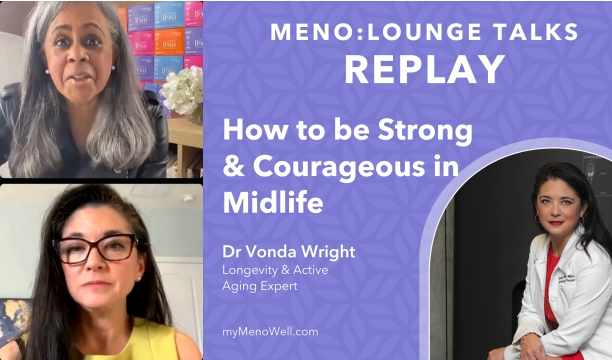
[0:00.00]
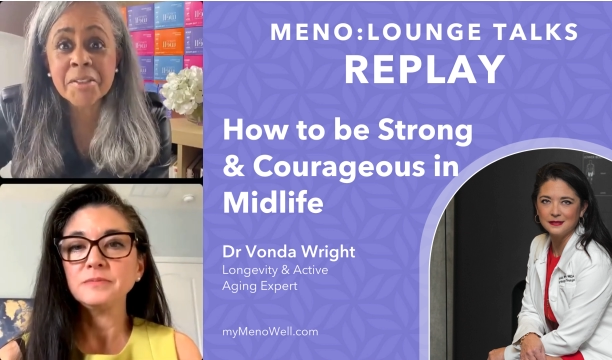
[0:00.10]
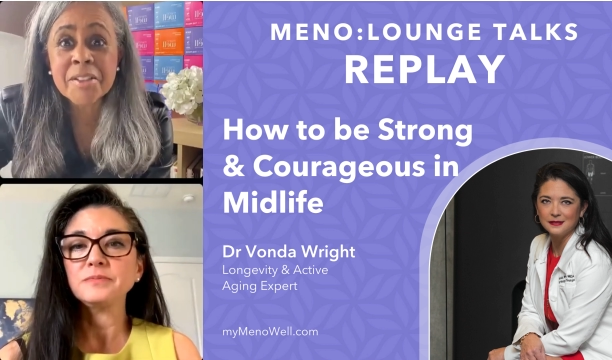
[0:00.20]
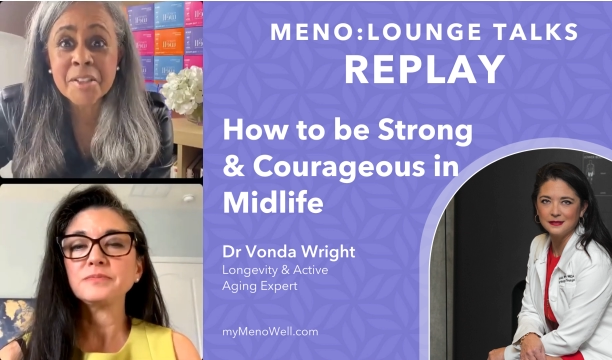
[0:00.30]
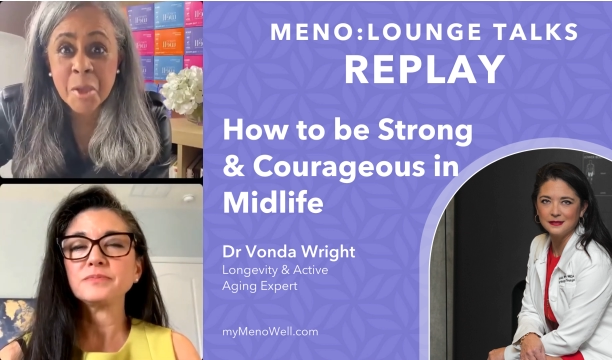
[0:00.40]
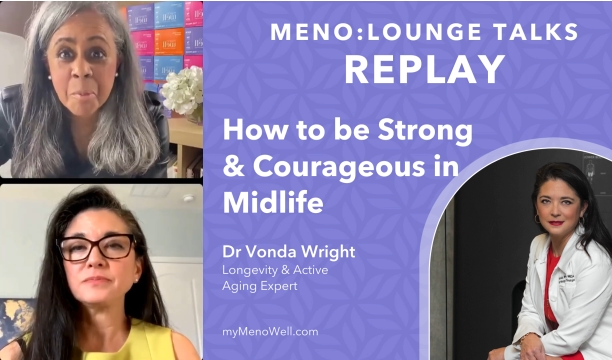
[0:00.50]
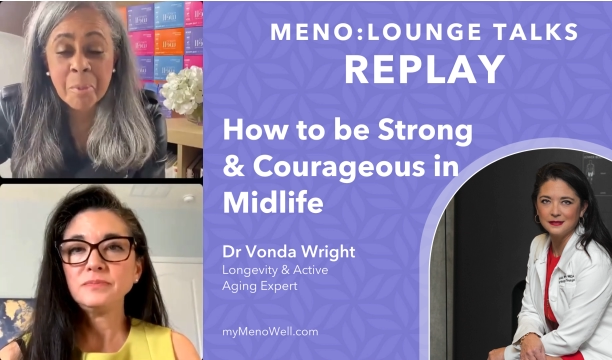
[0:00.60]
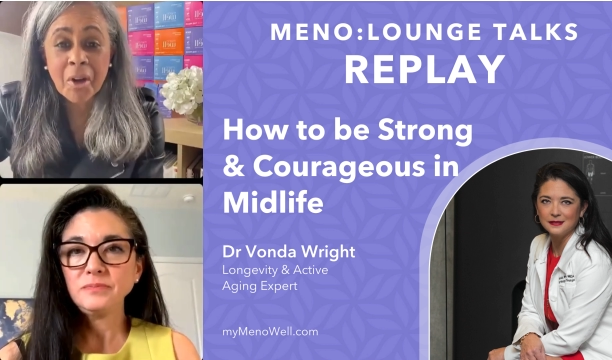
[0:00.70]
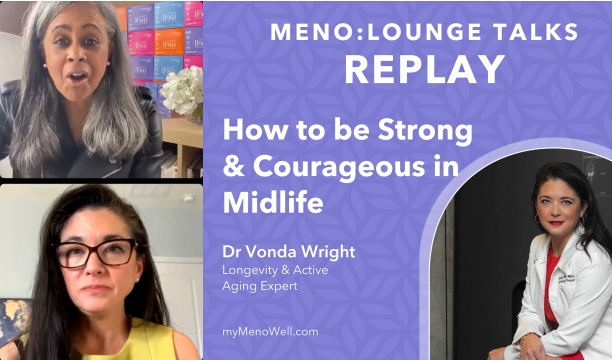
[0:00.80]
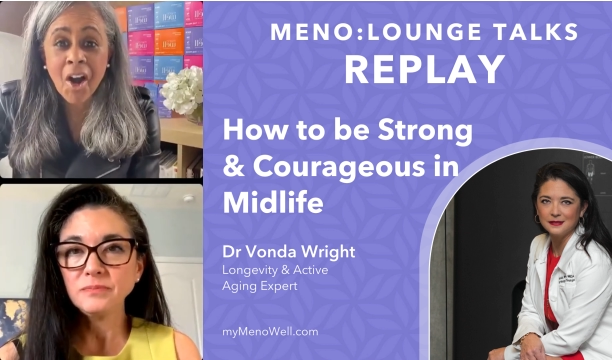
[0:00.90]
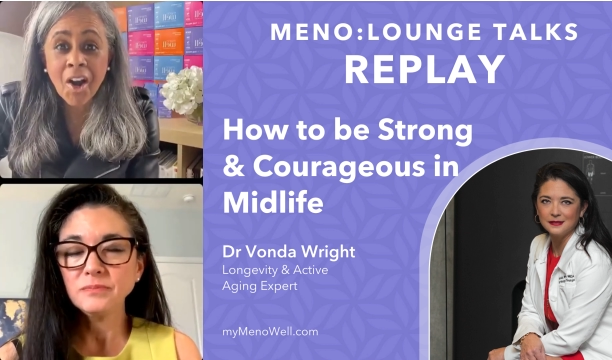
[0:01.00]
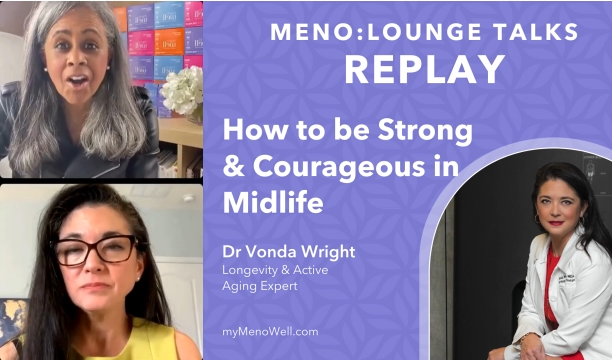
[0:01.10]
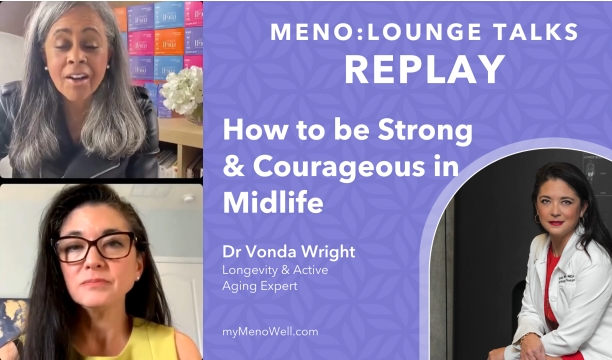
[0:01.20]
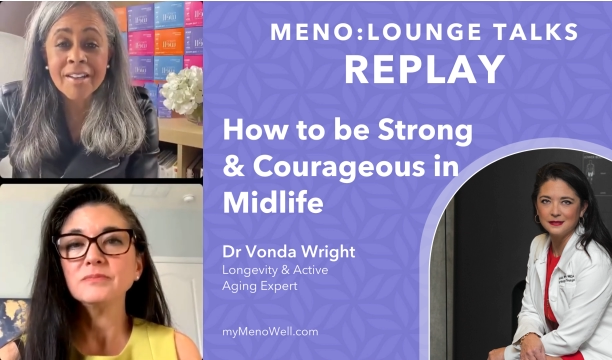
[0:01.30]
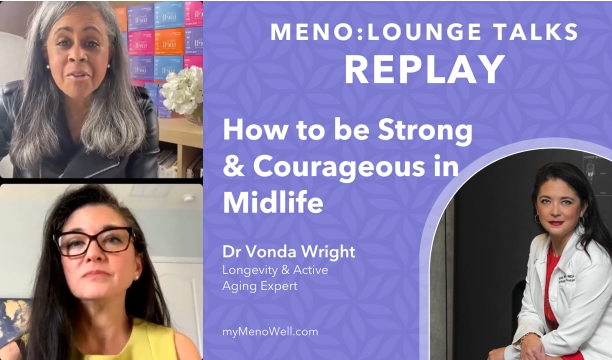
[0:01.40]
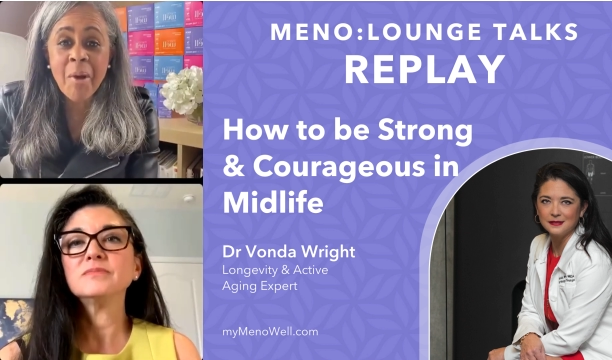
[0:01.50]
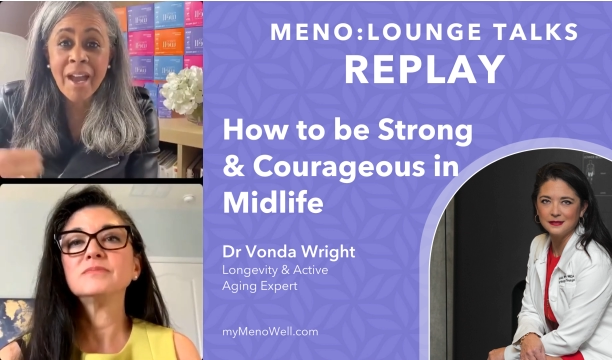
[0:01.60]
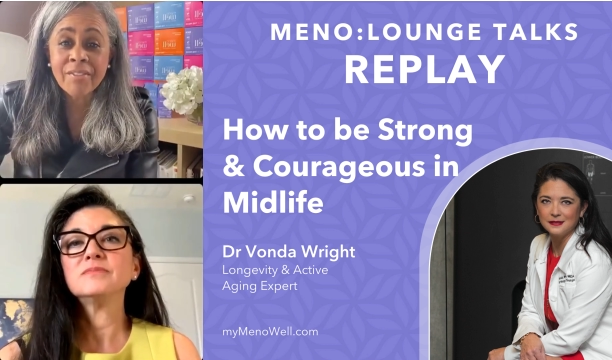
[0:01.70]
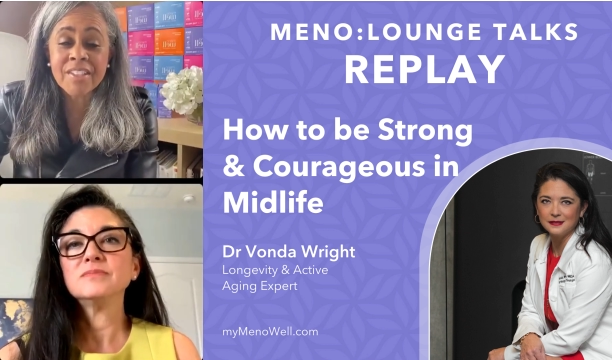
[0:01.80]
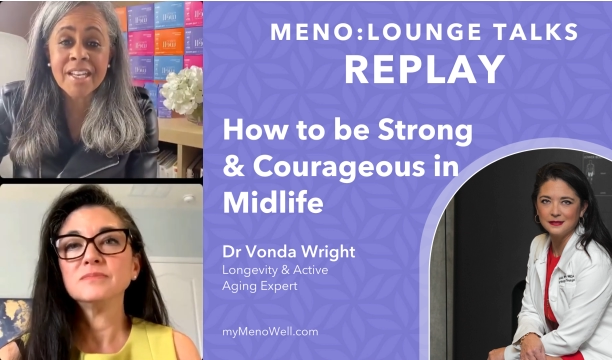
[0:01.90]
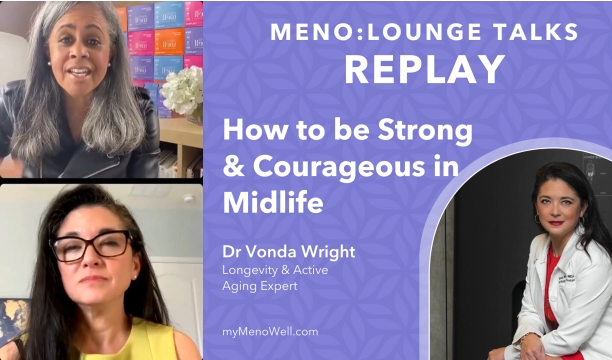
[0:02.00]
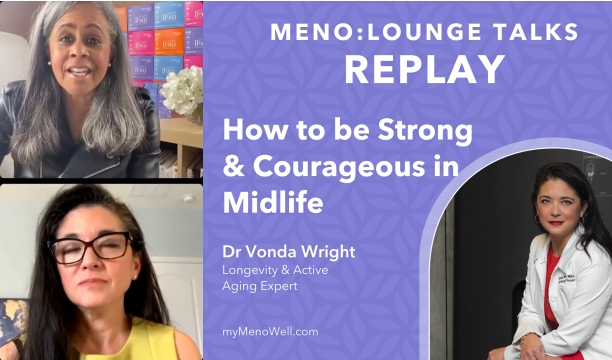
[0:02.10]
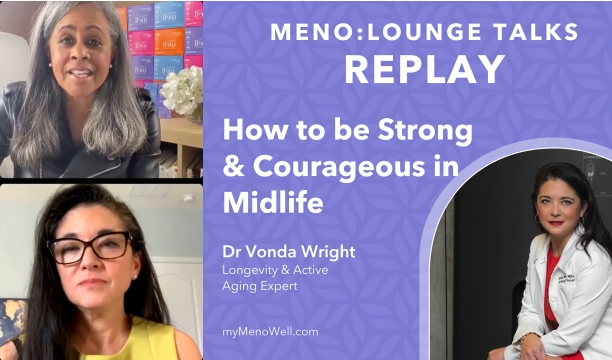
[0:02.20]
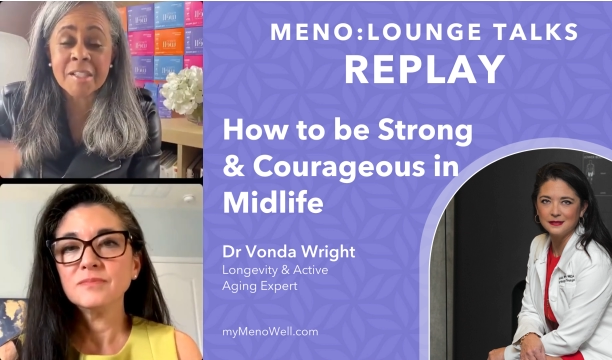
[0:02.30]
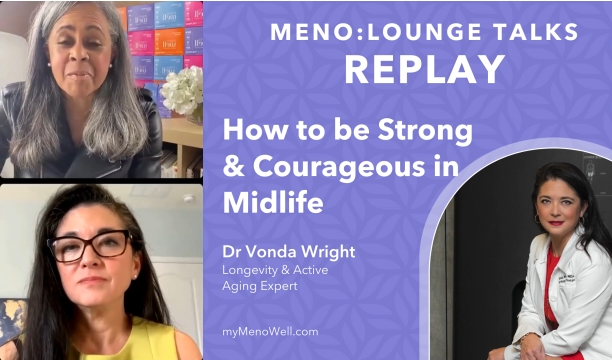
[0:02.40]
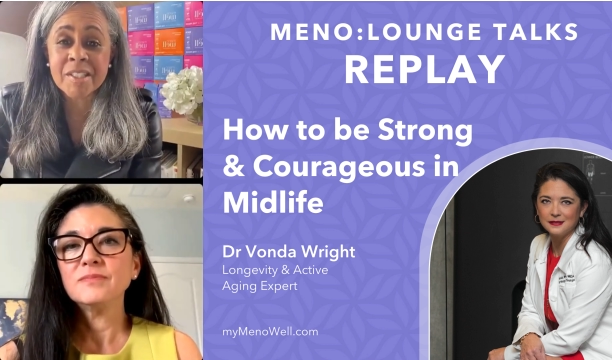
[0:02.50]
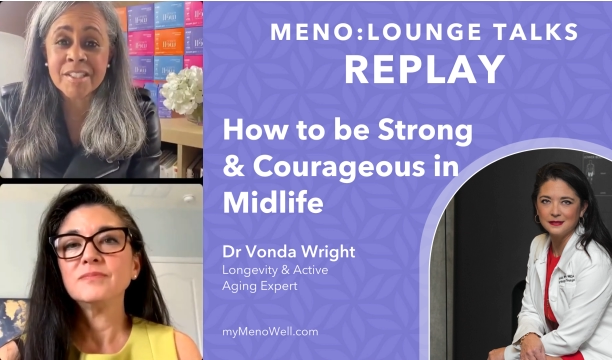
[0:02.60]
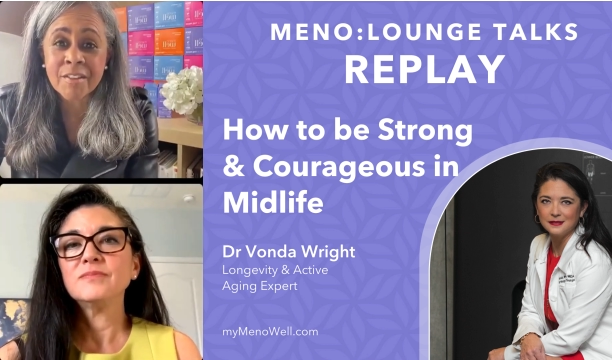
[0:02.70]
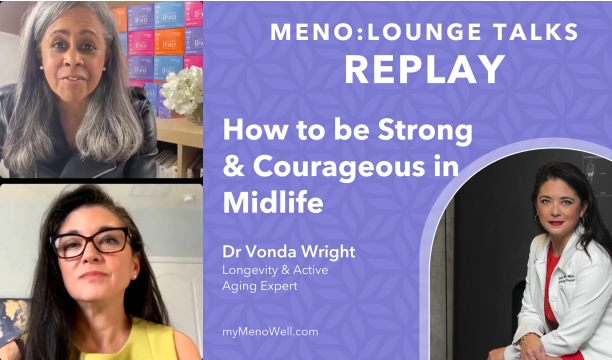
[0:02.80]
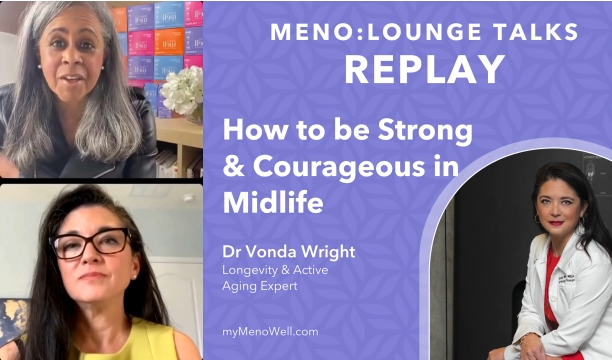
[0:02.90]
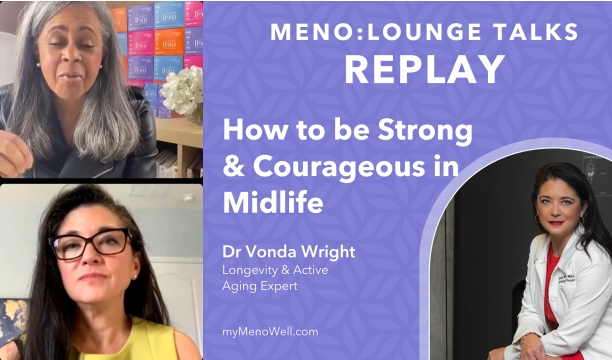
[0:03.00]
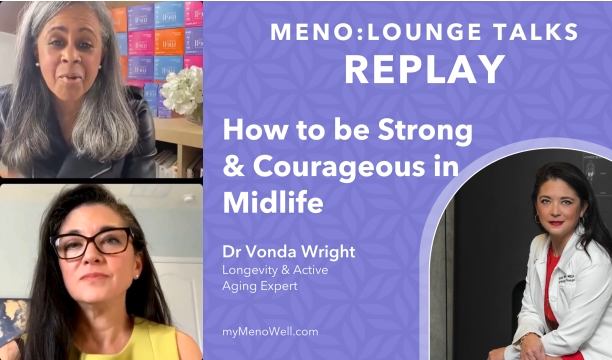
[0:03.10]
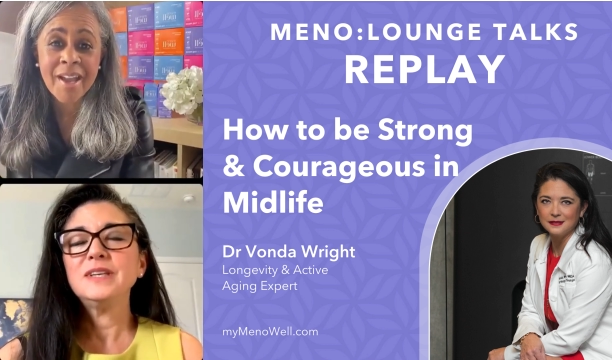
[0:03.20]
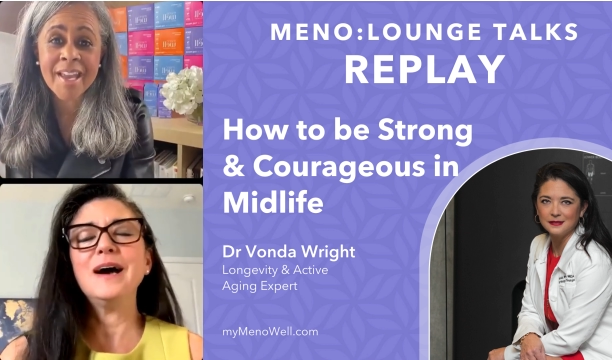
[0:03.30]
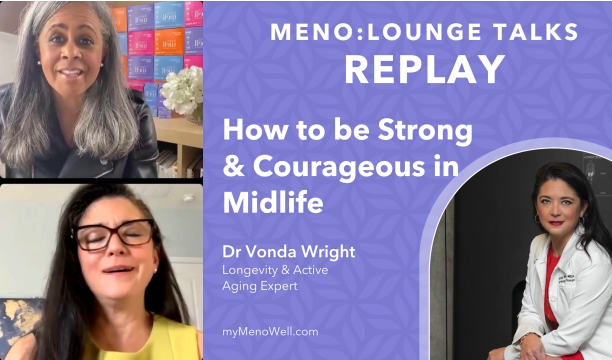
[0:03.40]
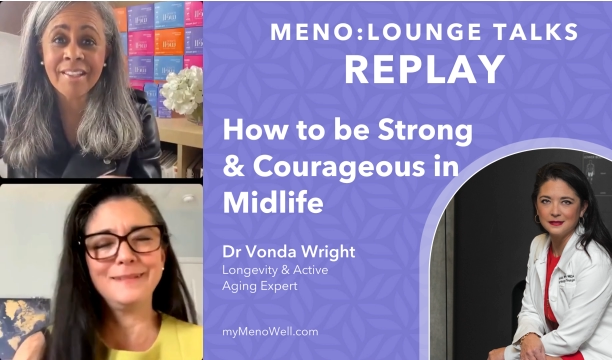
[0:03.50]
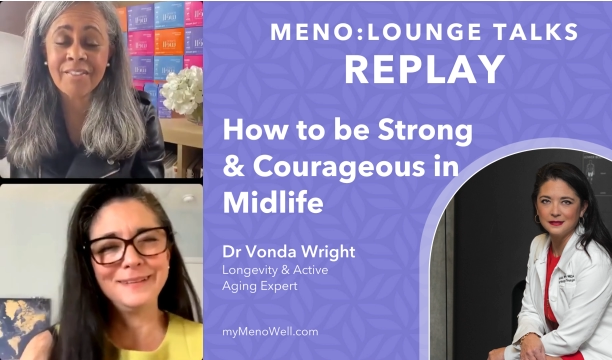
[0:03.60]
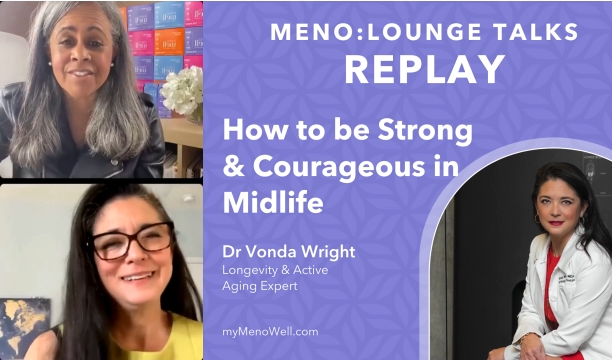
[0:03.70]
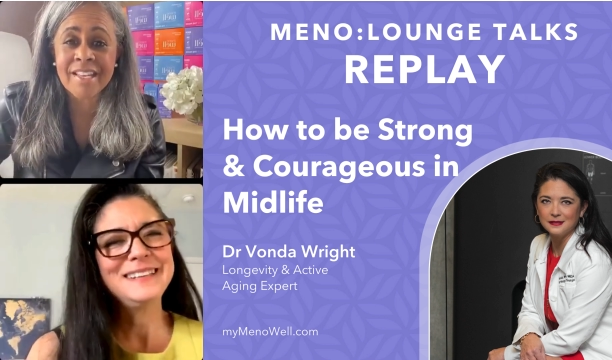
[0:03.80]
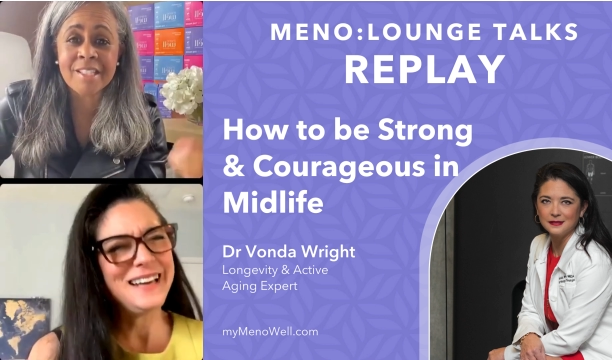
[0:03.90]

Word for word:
Speaker 1: super hard. You have to eat a specific way, lift a